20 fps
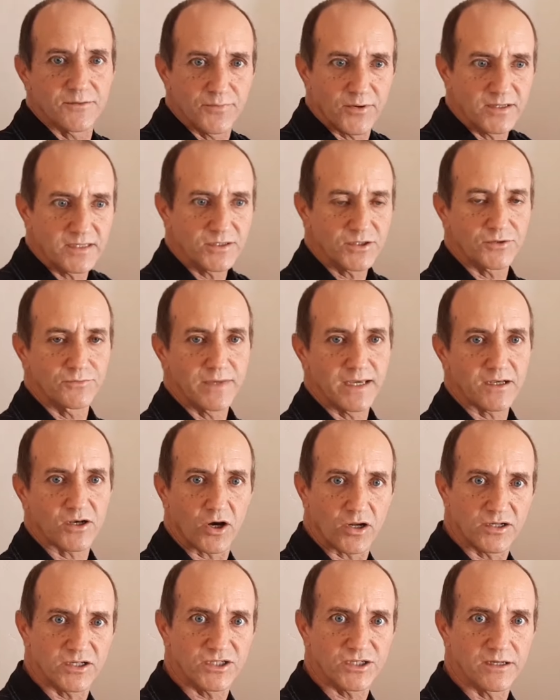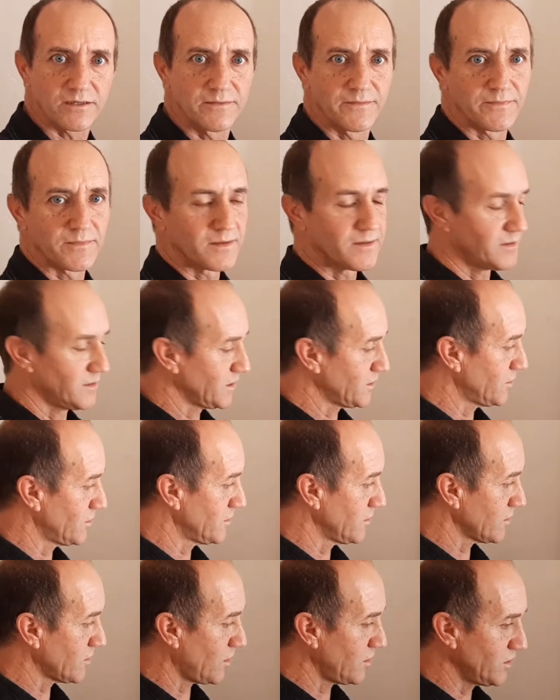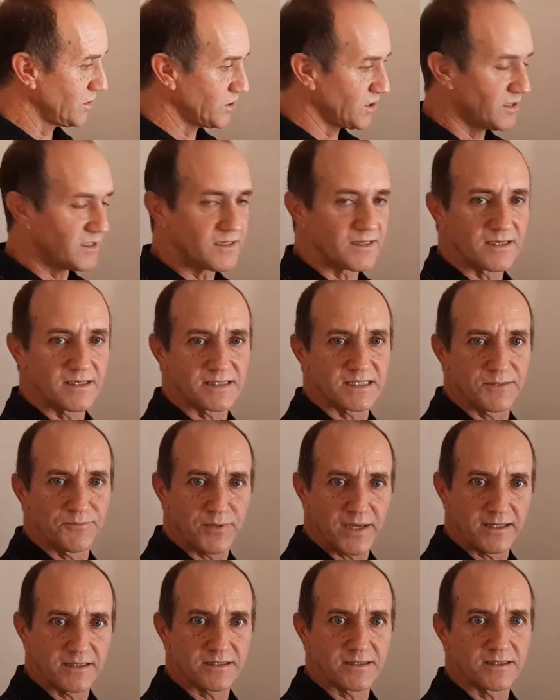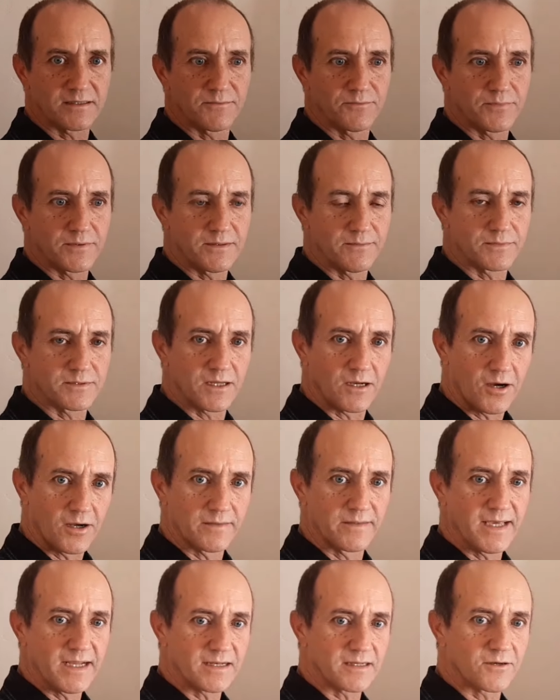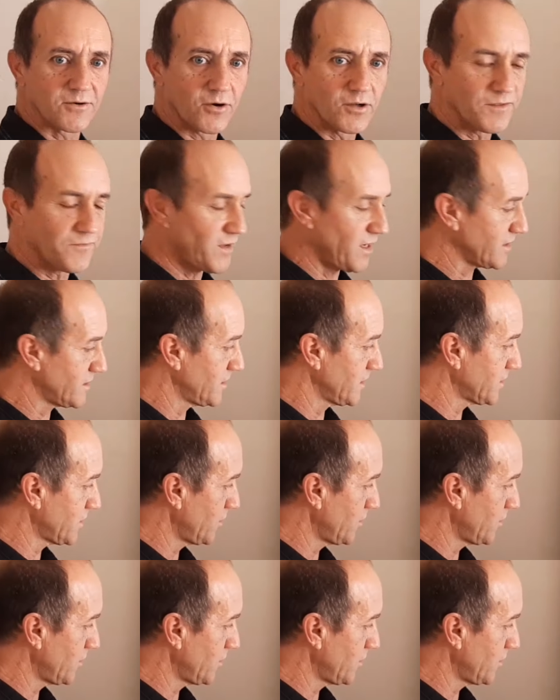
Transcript: the body to make collagen. So the collagen is dependent on that growth factor.